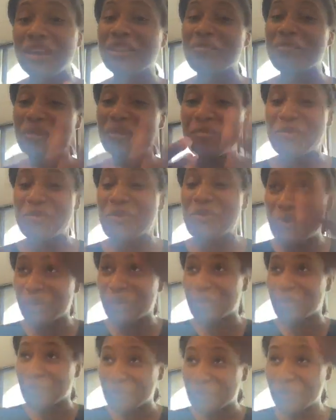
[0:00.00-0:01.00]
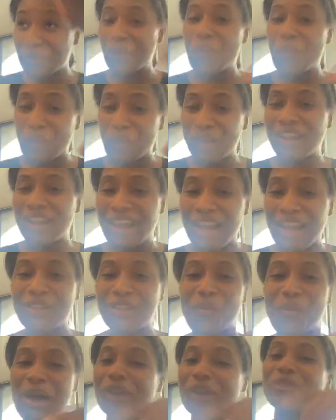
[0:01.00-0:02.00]
And the people who were, you know, working at
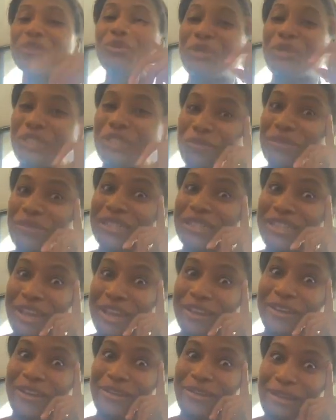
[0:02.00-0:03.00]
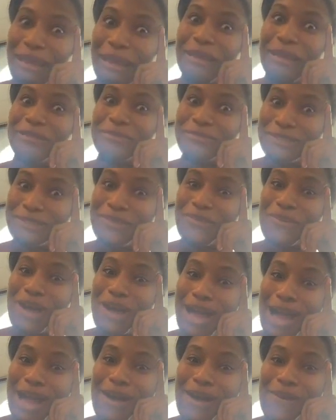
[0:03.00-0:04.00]
the wineries would just be standing there like,
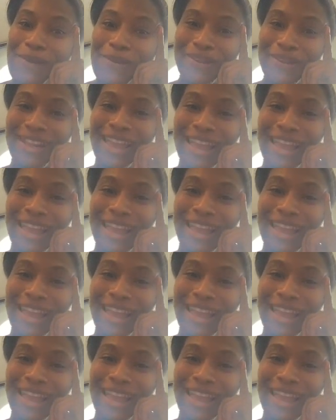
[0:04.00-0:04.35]
wow,